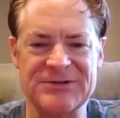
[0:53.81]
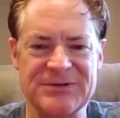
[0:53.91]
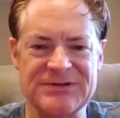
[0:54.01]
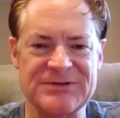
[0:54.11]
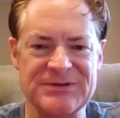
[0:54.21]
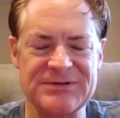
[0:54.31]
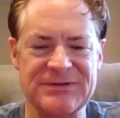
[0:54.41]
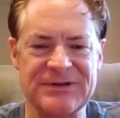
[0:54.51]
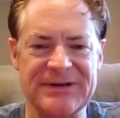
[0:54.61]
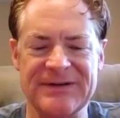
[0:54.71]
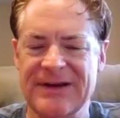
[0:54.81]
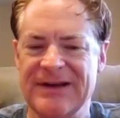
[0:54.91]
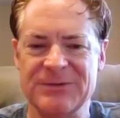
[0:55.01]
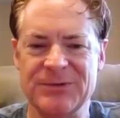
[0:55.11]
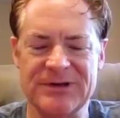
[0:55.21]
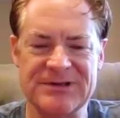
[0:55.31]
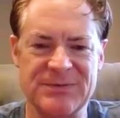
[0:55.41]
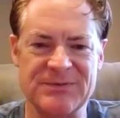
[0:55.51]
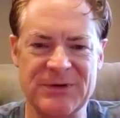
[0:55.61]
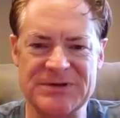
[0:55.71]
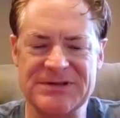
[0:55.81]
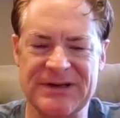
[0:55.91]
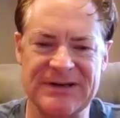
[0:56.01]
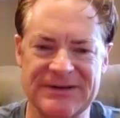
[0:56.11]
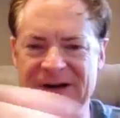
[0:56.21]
too exclusively, and had really just been focusing on